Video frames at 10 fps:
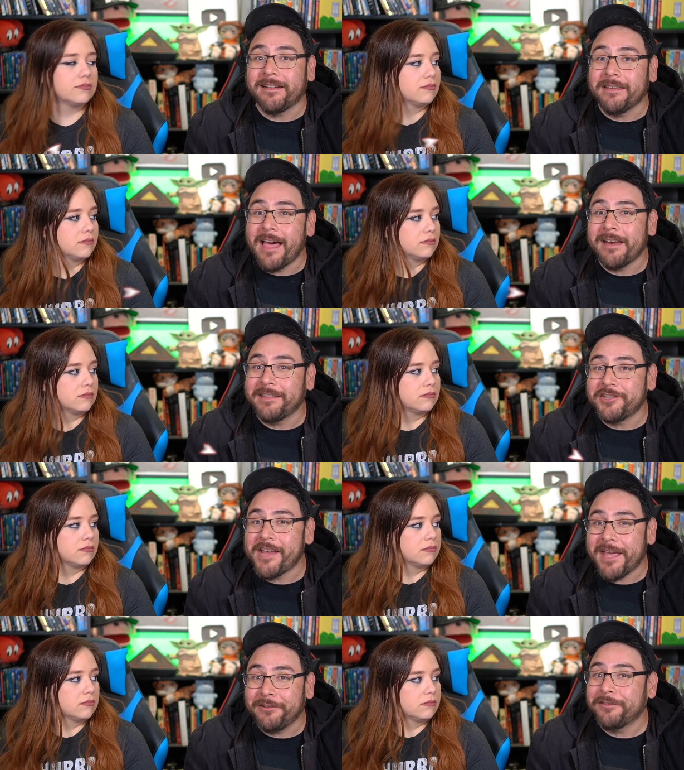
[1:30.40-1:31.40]
Speaker 1: Got a lot on the
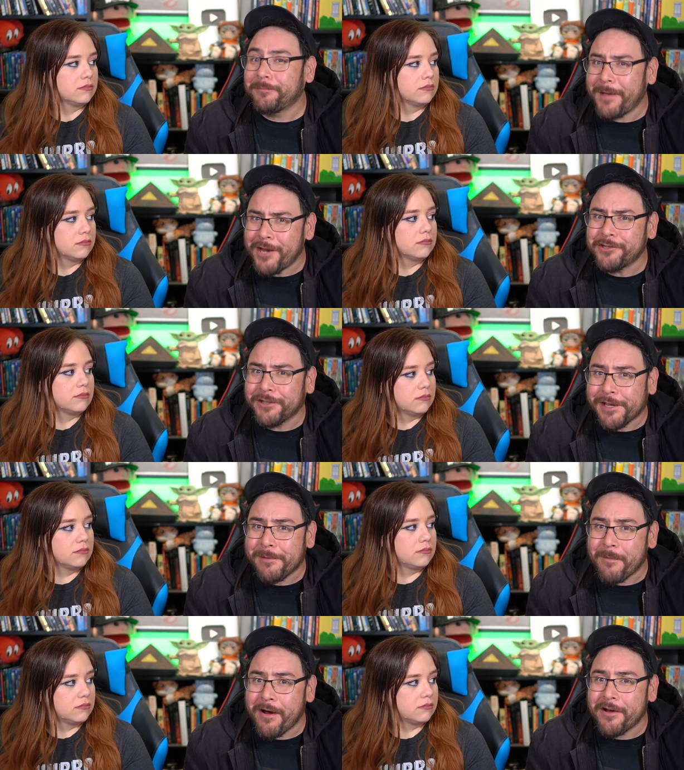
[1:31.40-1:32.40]
channel, especially
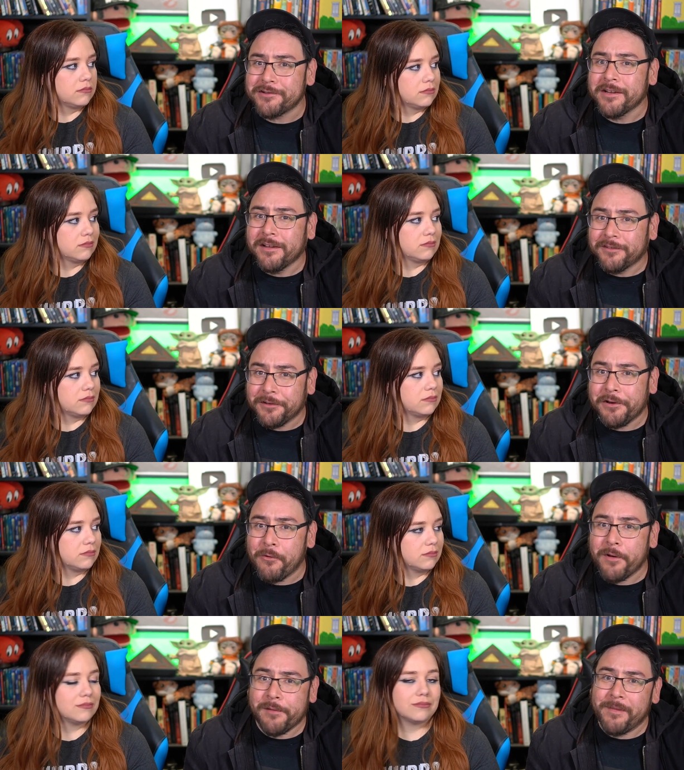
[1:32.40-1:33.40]
in March, so you
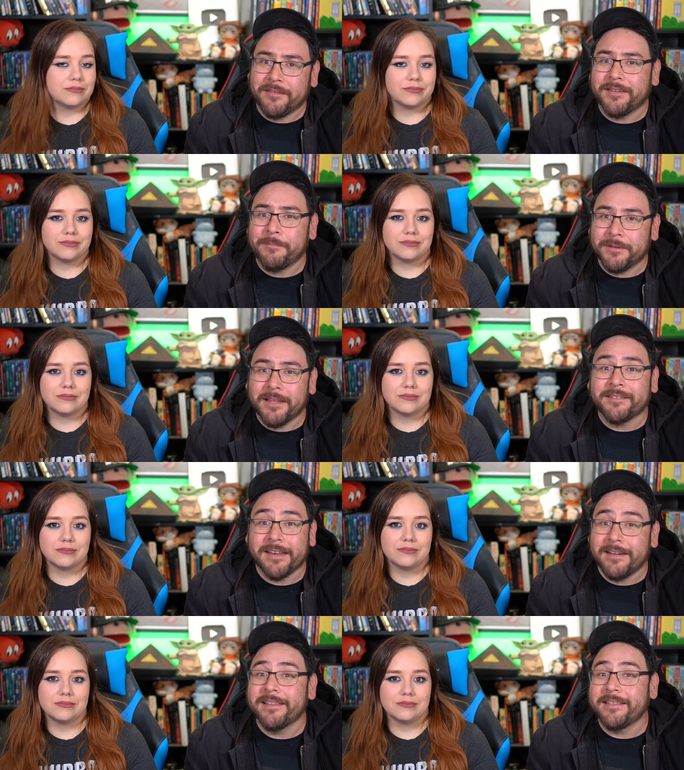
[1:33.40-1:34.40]
don't want to miss it. But let's
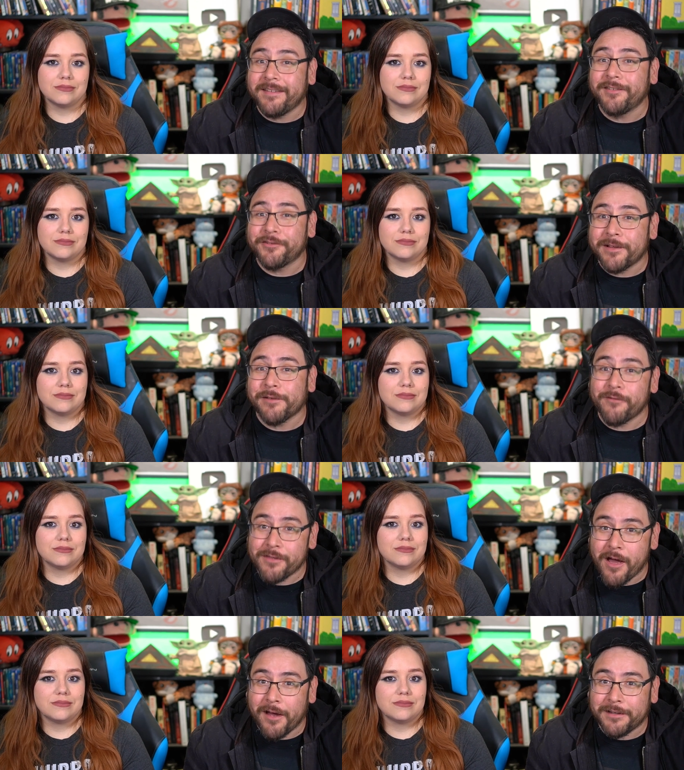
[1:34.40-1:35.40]
get into the teaser trailer
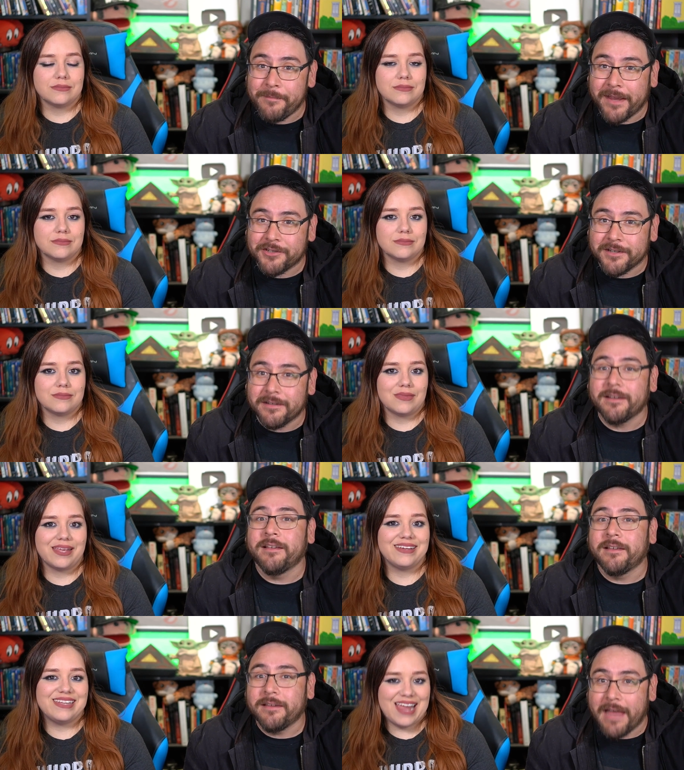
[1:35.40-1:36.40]
for the Haunted Mansion
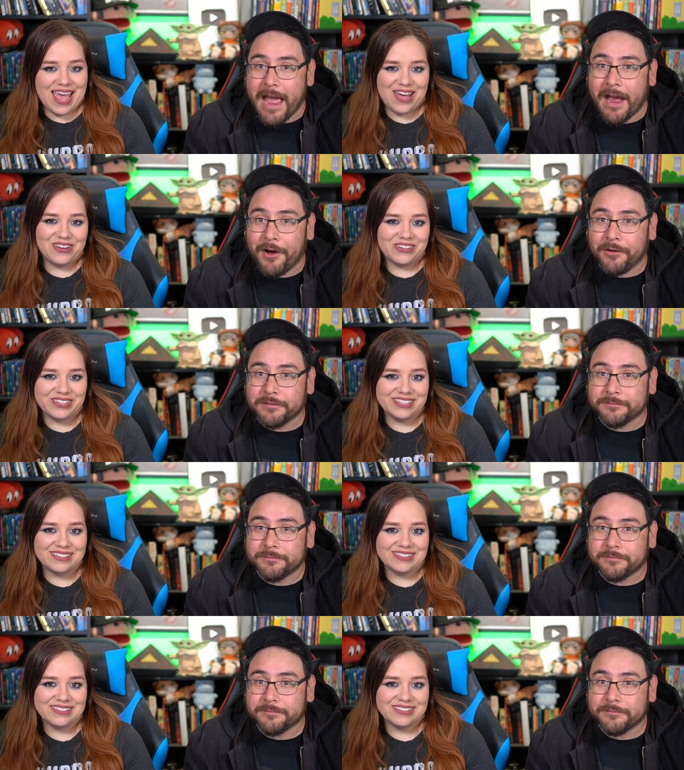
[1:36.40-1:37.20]
now.